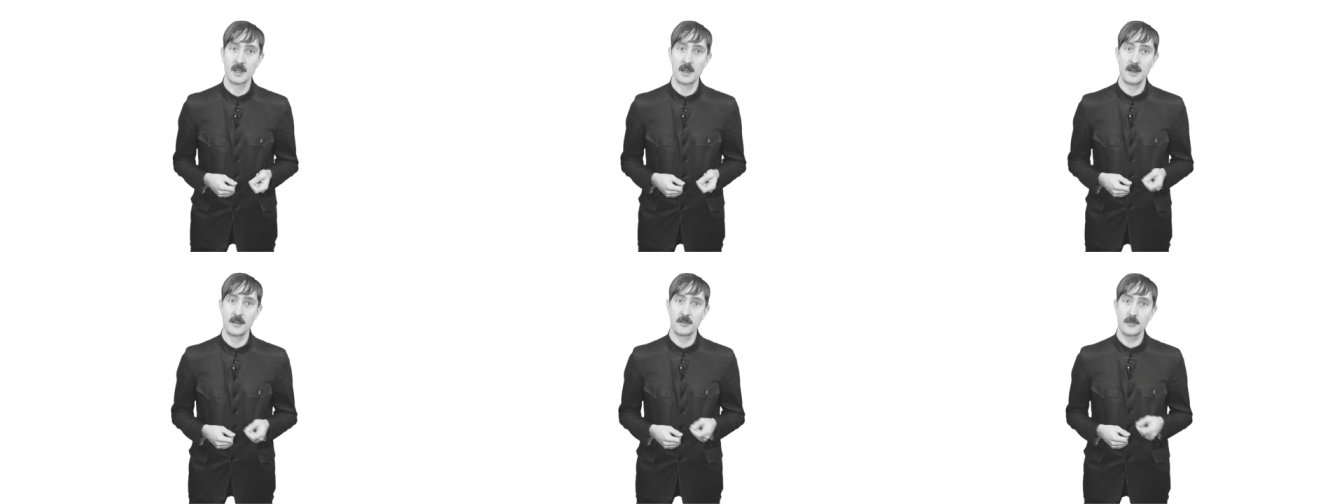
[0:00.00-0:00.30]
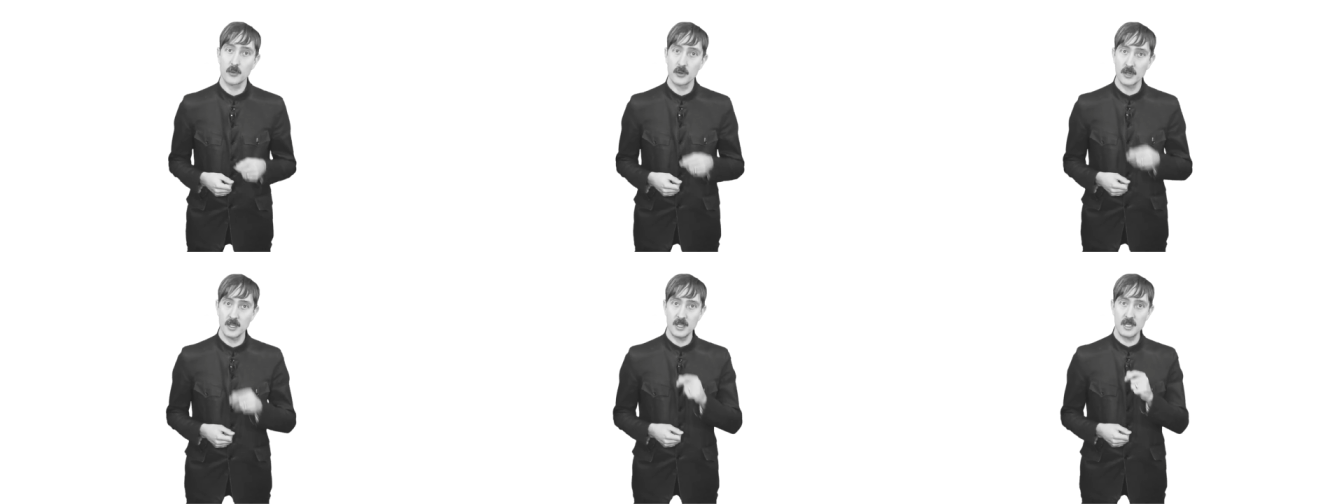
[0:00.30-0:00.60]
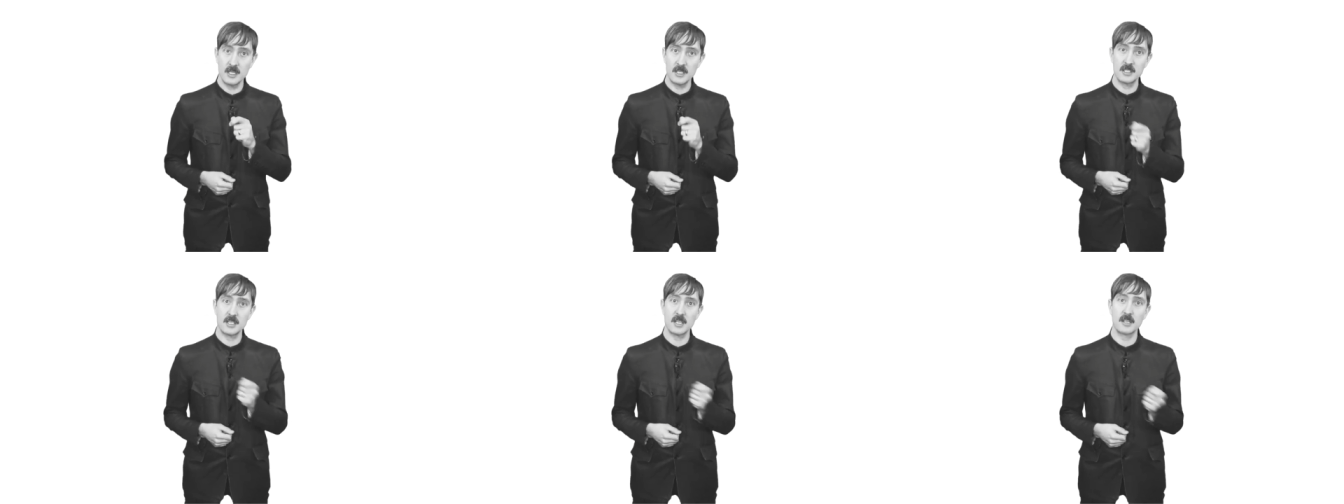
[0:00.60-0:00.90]
and for
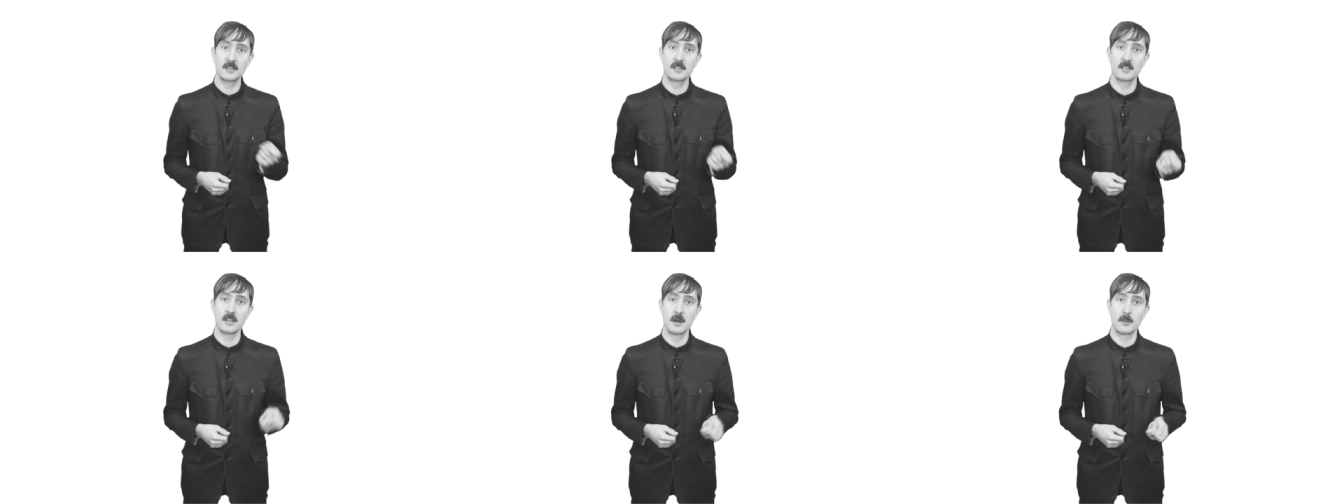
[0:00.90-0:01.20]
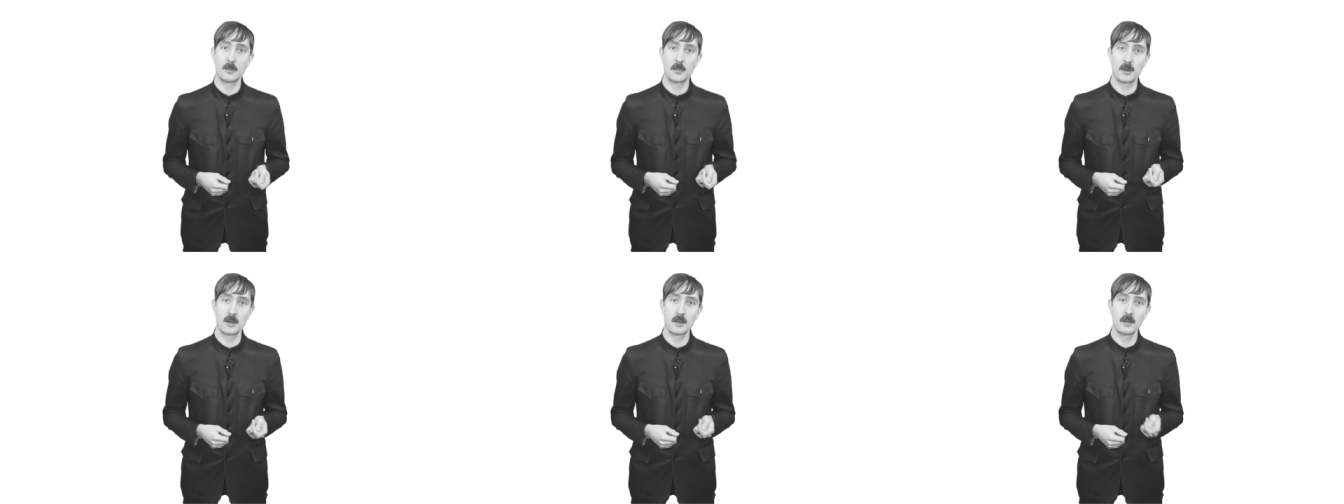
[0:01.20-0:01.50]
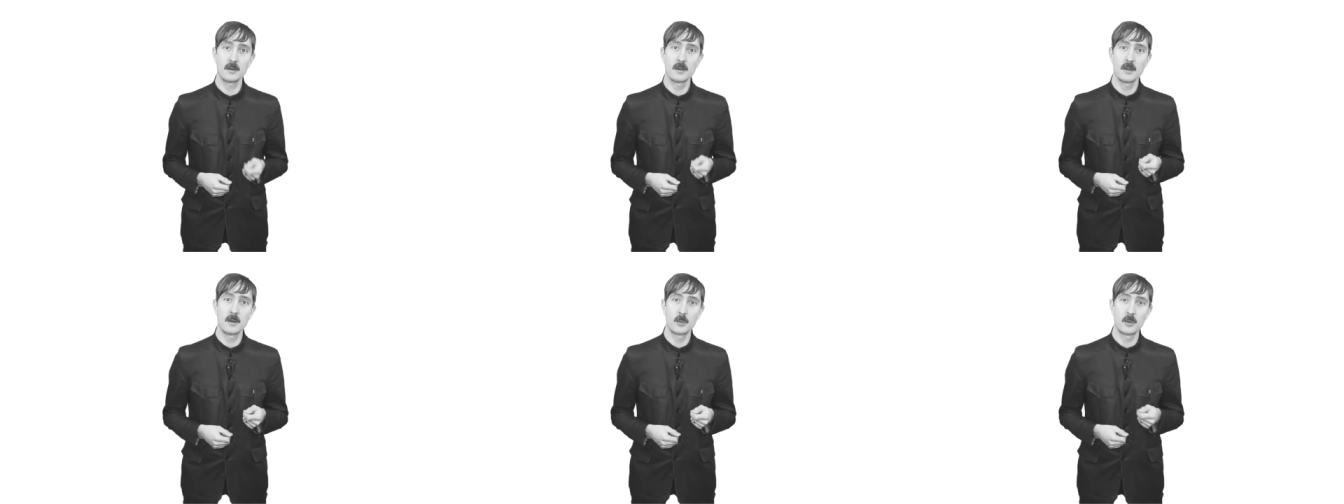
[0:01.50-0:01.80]
each
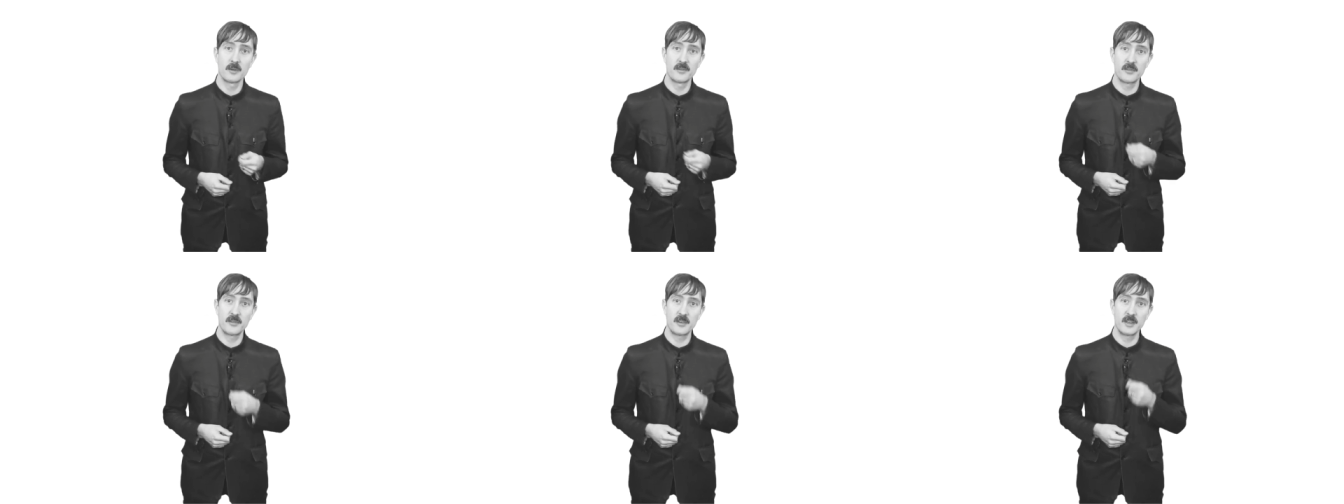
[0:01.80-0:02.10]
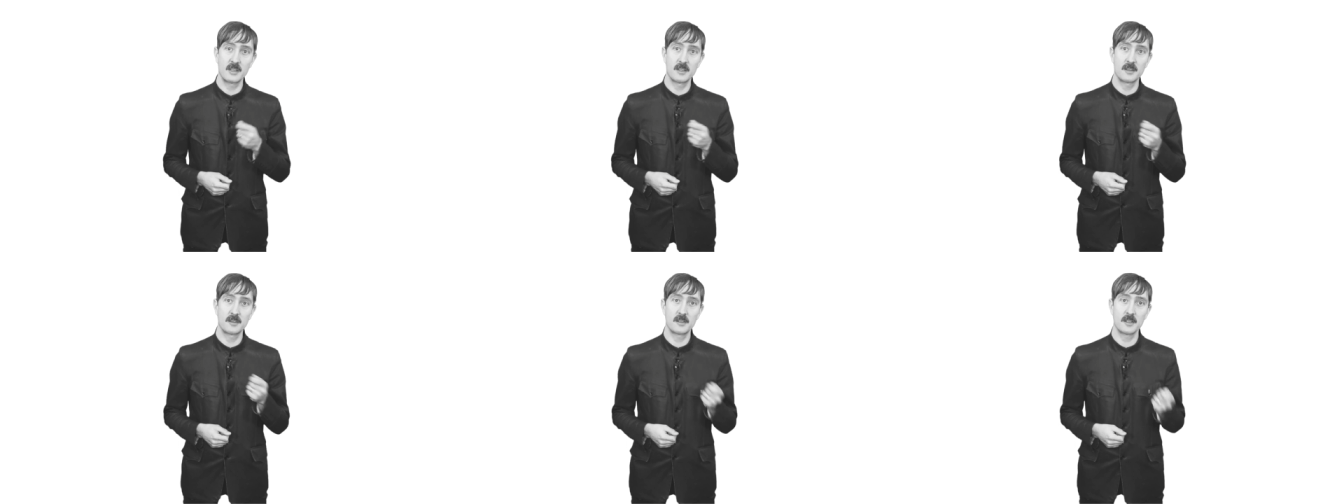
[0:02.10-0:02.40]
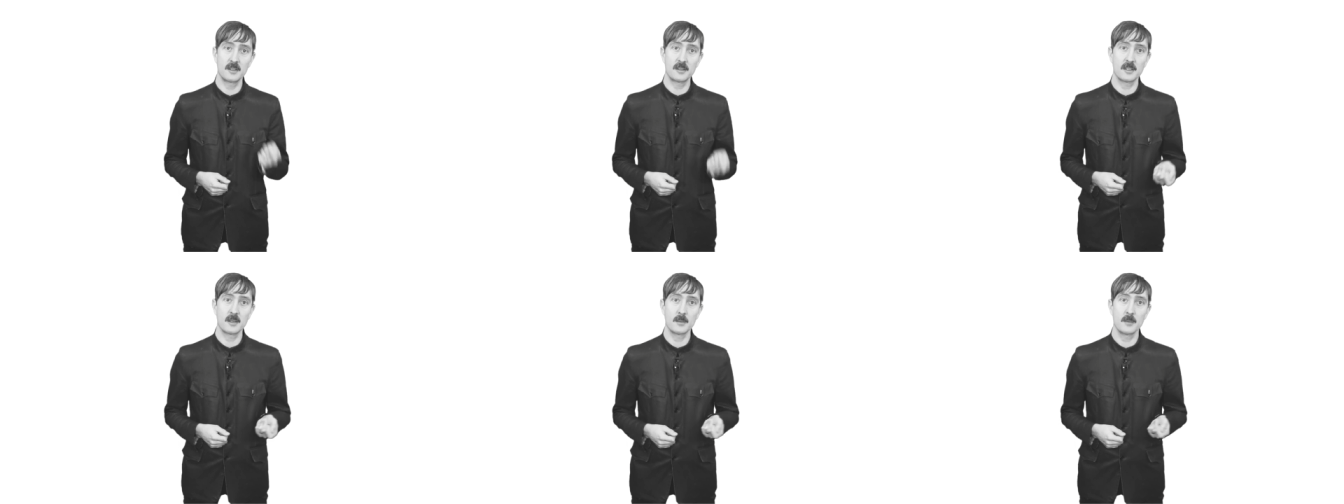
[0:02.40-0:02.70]
example we feed the
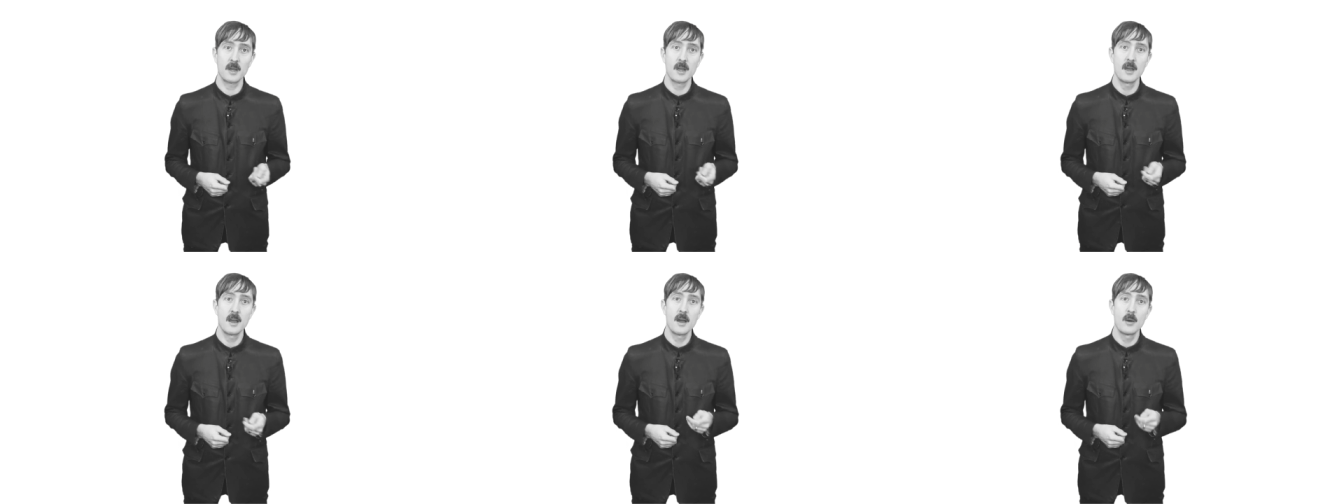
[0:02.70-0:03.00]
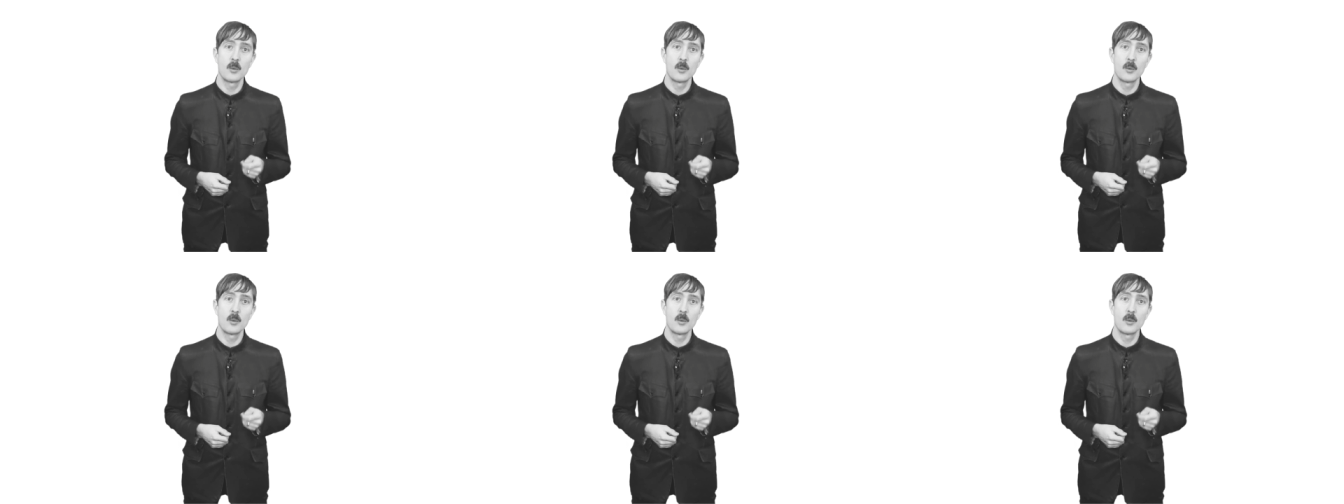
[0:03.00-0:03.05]
system,